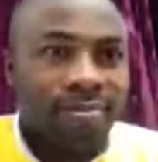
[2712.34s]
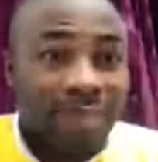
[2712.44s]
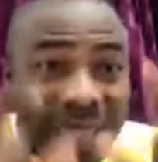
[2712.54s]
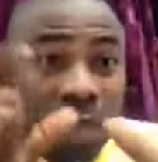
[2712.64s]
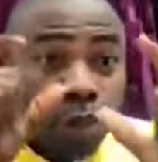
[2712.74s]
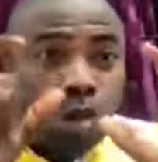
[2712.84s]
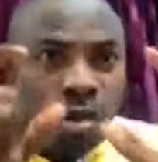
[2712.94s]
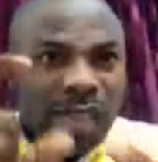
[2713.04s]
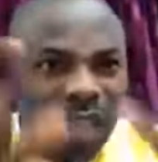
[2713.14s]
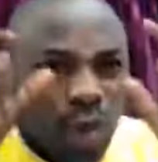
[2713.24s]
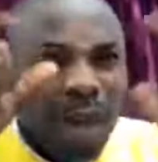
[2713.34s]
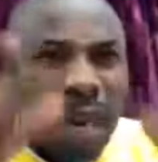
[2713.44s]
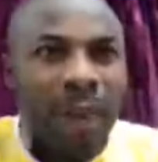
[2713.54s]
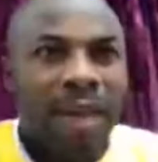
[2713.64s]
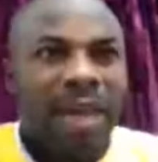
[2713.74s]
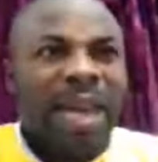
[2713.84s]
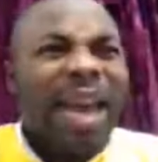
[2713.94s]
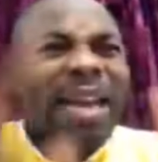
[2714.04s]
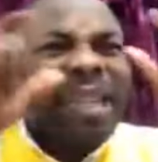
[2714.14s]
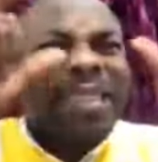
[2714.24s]
News is one hour.
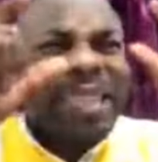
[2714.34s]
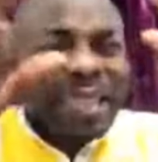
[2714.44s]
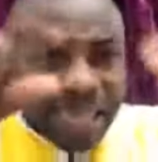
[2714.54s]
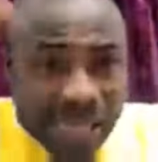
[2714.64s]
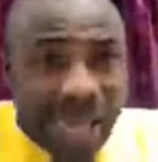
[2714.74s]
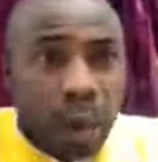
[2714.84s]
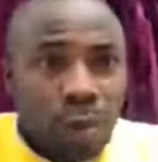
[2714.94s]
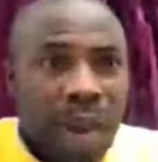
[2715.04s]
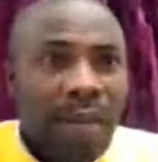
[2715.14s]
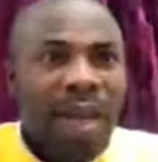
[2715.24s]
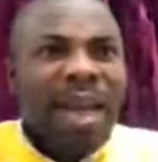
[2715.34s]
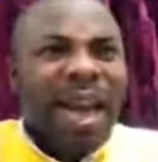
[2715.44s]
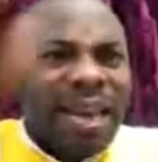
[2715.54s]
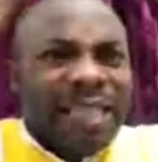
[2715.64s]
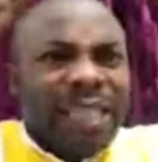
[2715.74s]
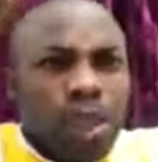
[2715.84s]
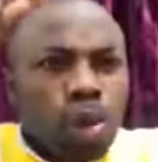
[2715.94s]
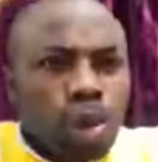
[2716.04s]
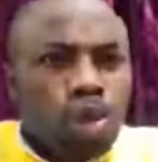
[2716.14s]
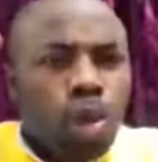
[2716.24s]
Anything in secular, anything
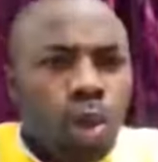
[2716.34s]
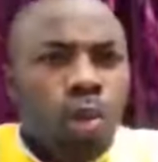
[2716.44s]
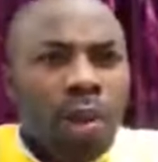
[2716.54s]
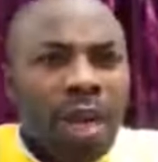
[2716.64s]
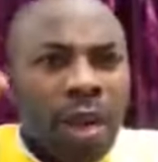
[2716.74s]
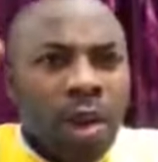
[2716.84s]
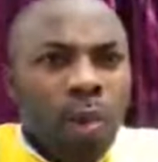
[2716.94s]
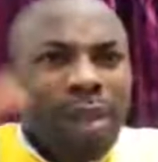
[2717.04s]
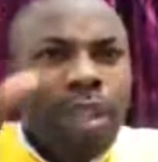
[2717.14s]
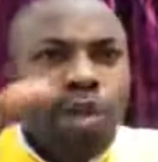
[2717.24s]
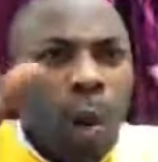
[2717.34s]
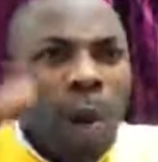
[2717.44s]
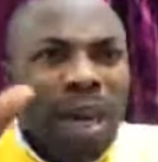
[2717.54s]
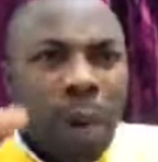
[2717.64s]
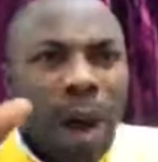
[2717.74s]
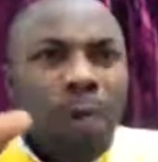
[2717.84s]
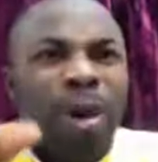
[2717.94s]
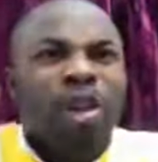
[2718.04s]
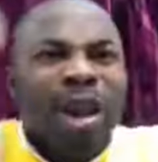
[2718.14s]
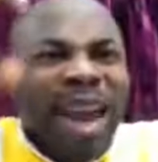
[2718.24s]
you do which is not one hour.
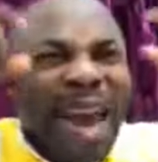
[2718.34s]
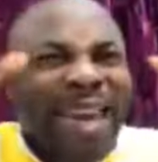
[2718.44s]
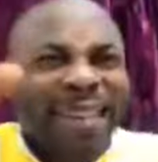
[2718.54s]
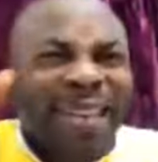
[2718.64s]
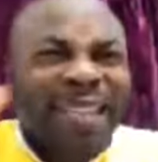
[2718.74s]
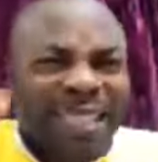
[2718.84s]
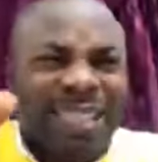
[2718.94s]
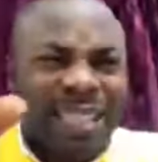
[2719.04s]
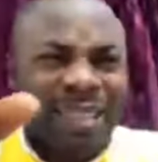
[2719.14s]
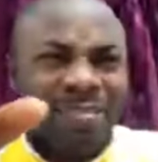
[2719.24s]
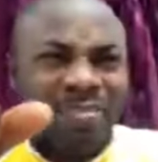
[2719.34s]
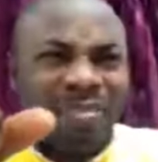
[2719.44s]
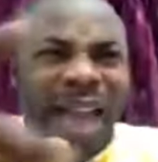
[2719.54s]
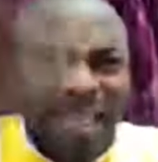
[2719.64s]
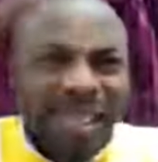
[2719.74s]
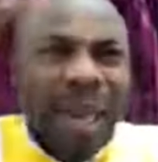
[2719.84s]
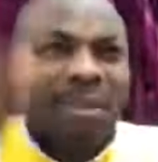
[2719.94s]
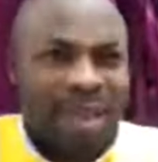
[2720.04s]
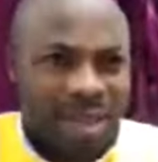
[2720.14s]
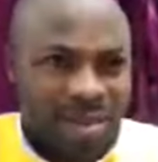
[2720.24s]
We don't accredit it as
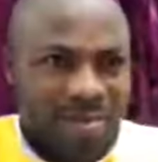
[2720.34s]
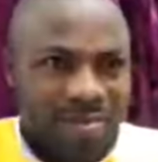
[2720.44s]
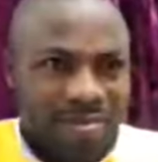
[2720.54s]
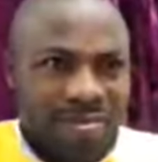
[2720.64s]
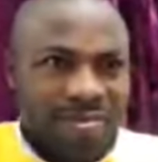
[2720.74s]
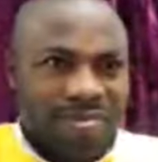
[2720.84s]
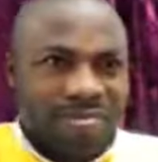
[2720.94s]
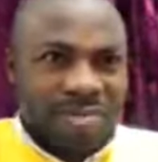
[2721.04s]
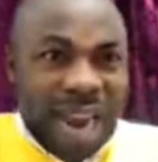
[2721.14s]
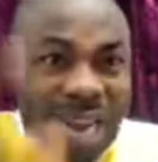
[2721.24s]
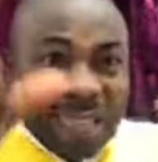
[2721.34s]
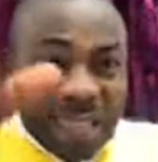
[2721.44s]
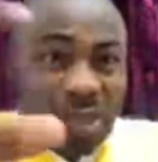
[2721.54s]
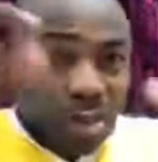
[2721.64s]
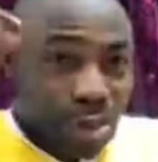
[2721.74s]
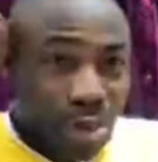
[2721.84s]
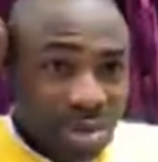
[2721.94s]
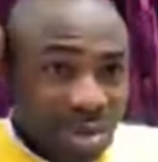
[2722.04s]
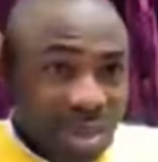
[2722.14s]
something. Anything you do,